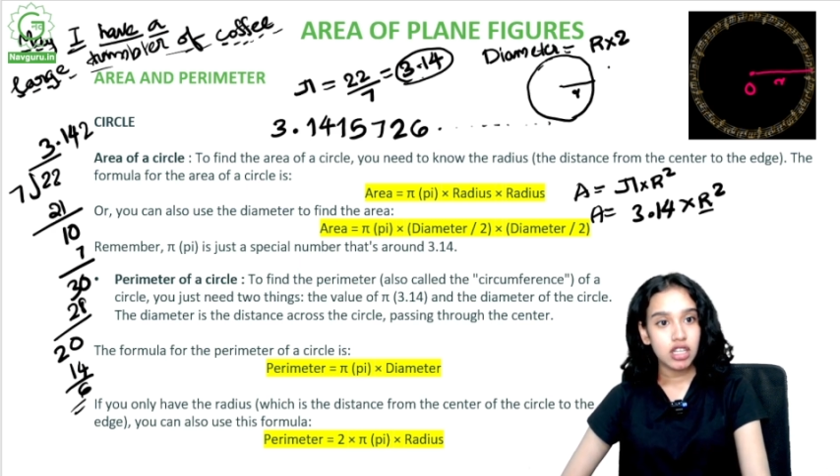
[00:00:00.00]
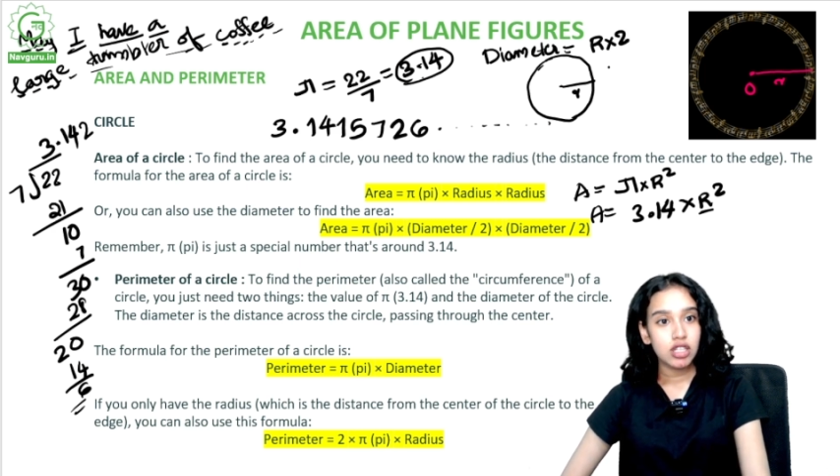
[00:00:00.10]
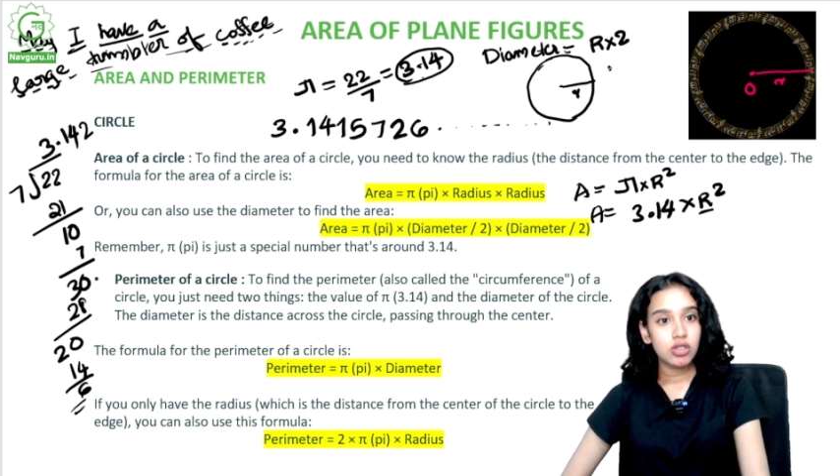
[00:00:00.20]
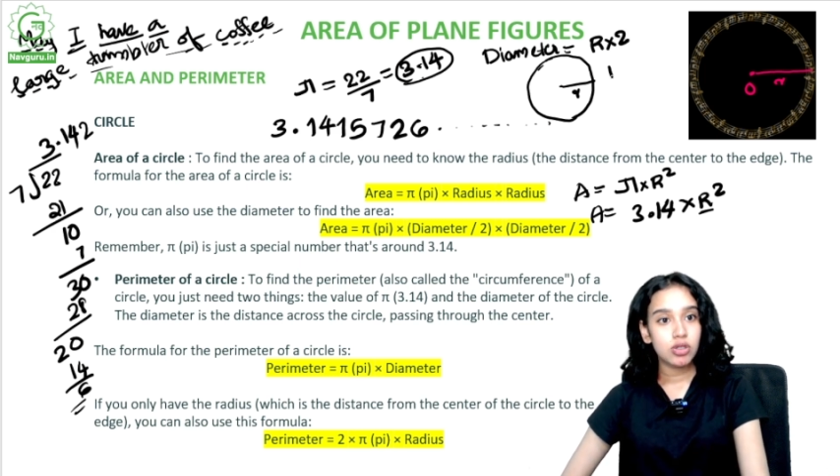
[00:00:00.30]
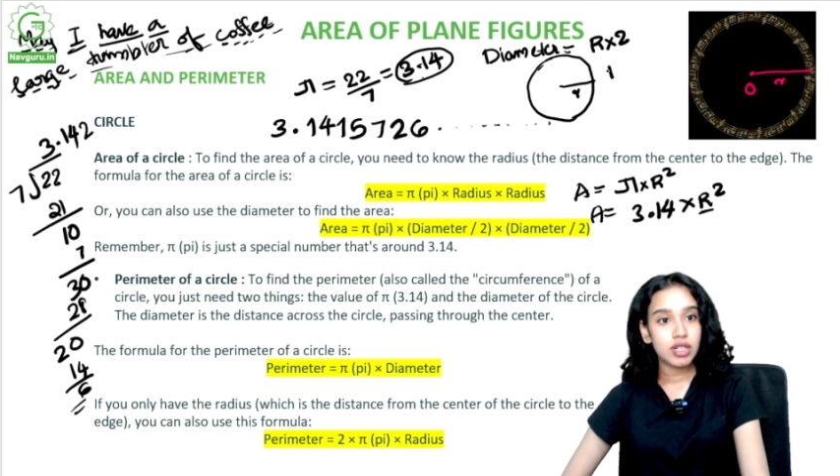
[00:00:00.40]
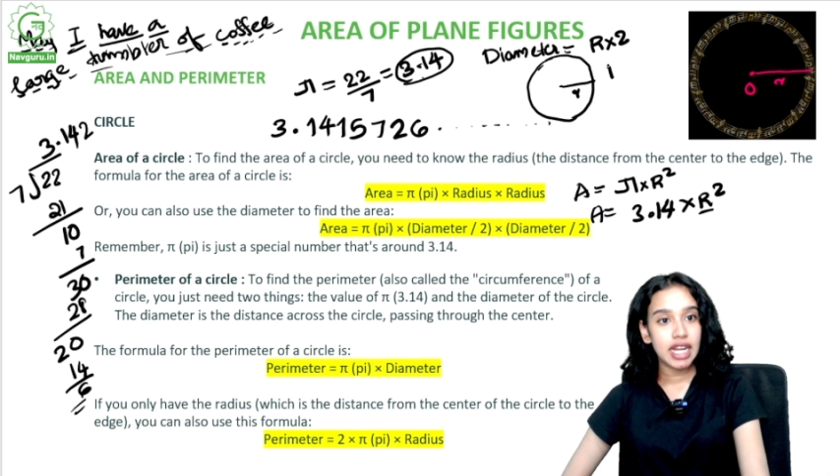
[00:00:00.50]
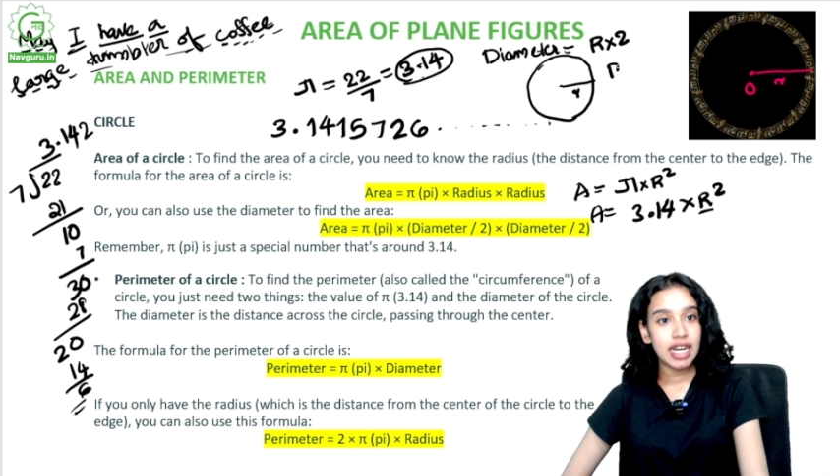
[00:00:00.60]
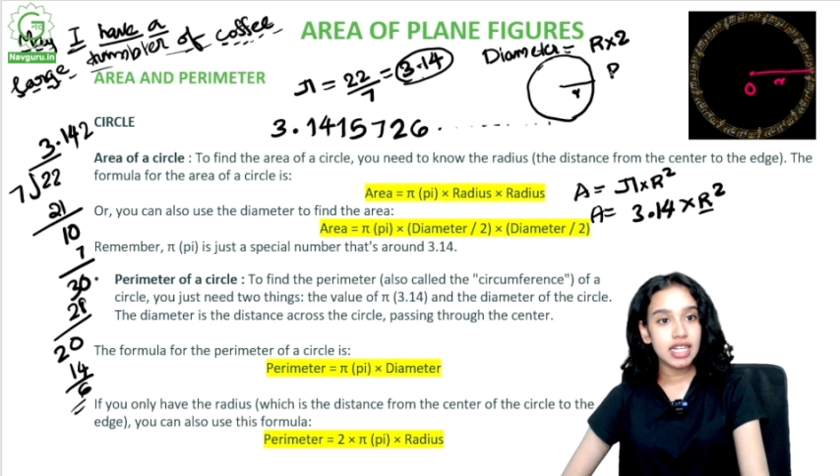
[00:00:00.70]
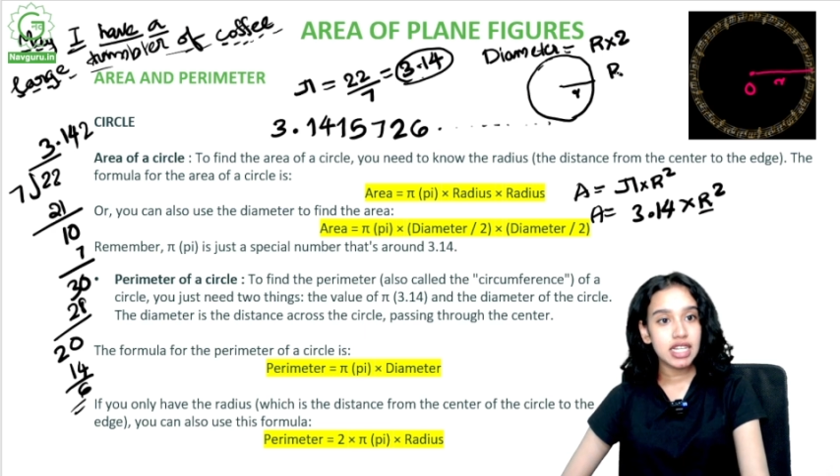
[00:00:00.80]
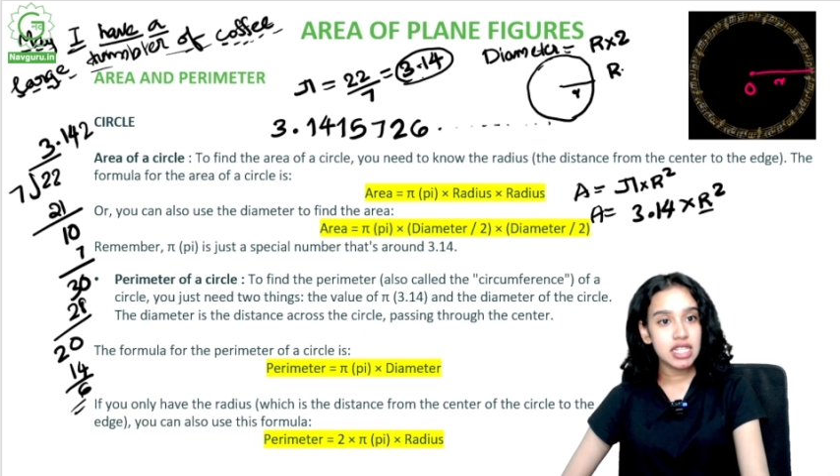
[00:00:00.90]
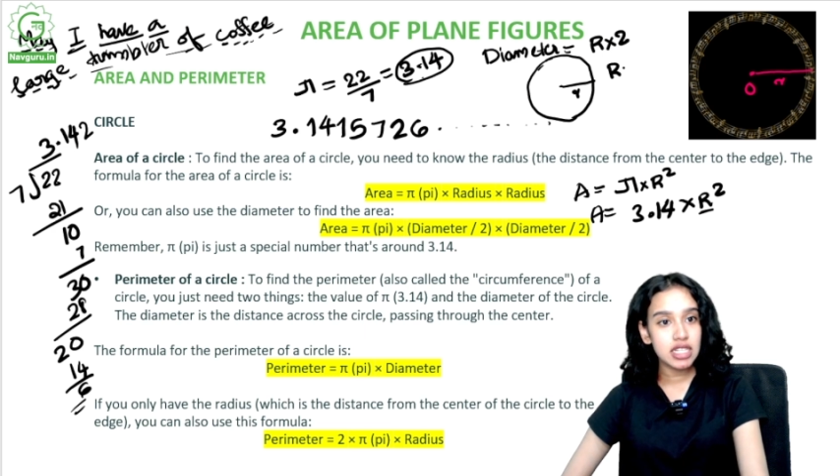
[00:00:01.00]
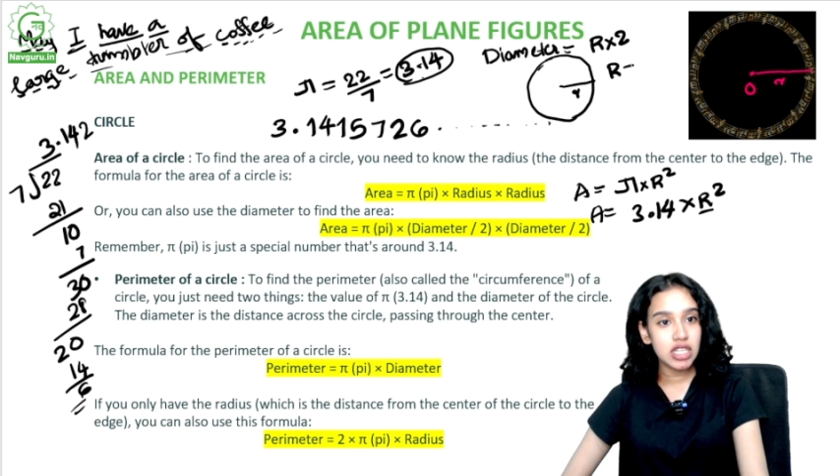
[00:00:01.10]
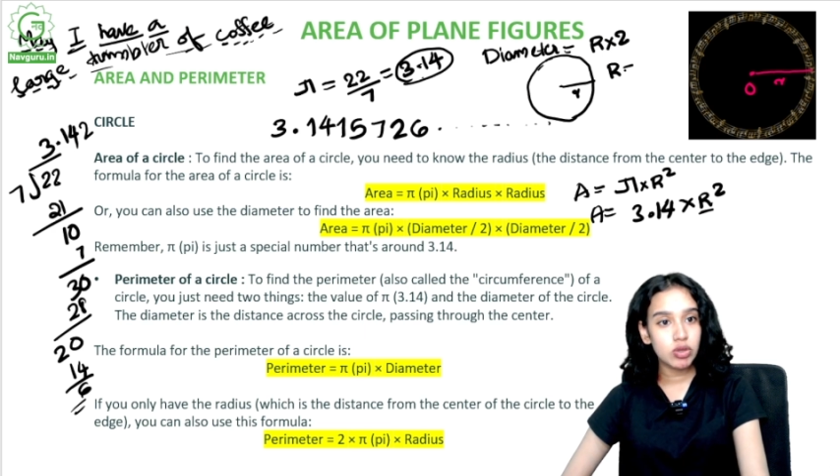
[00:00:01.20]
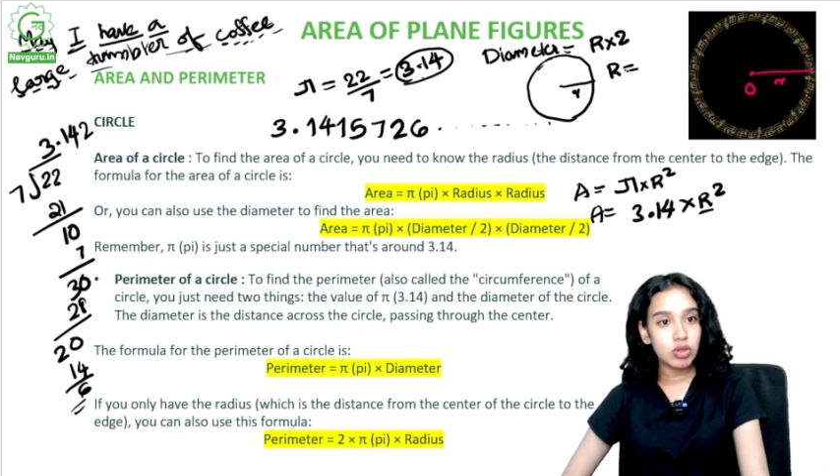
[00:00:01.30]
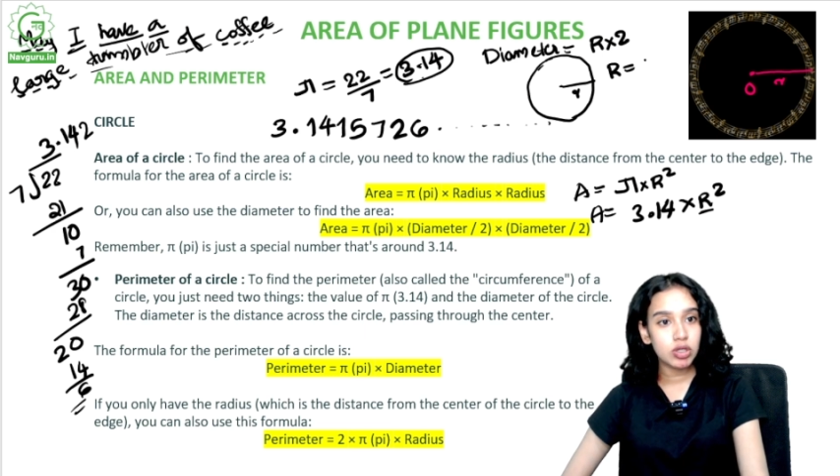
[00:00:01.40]
So radius is
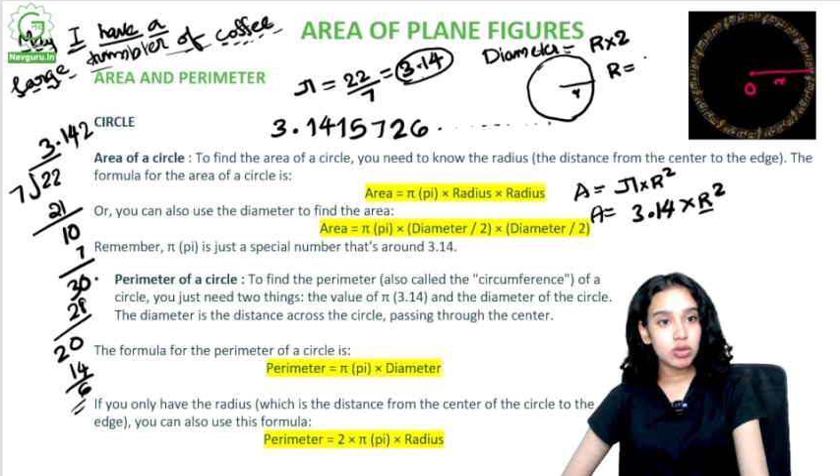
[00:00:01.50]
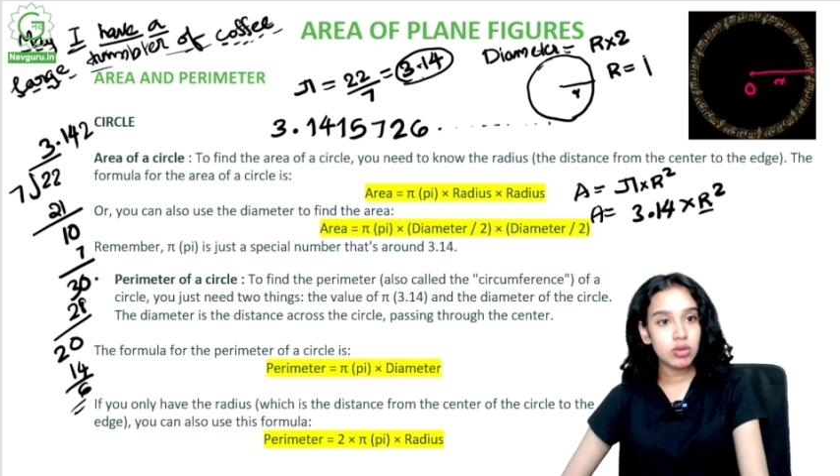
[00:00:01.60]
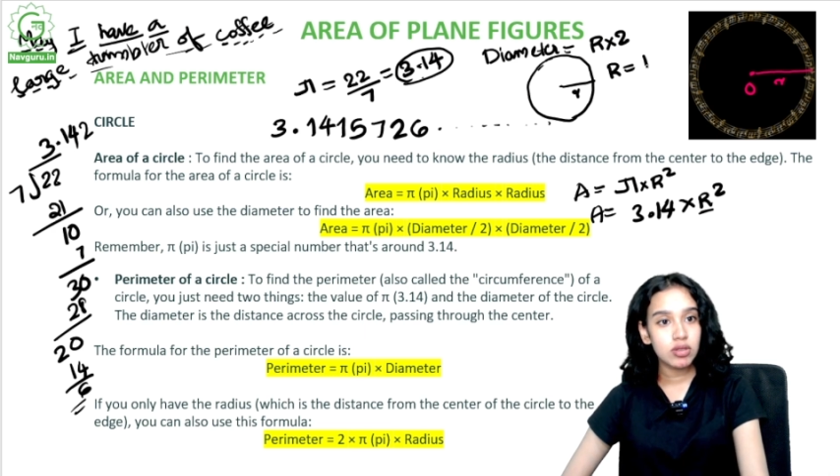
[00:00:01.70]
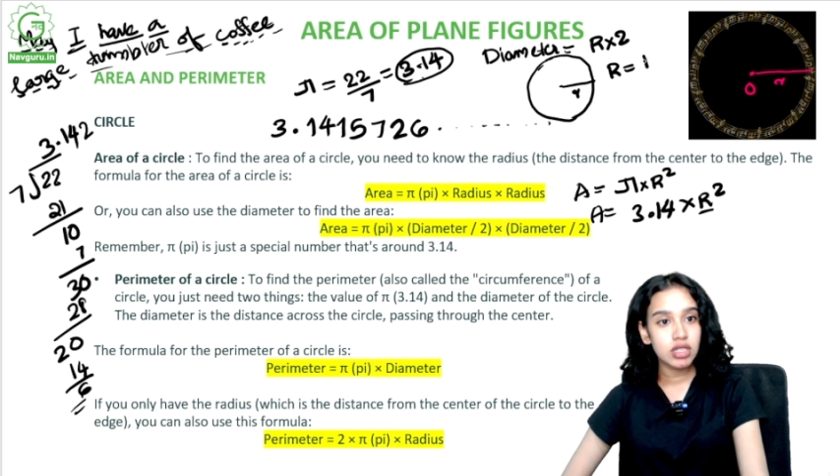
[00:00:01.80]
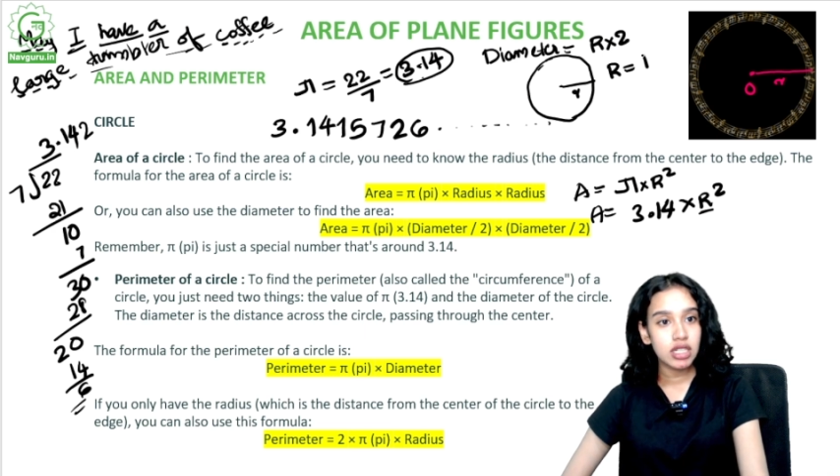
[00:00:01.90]
equal to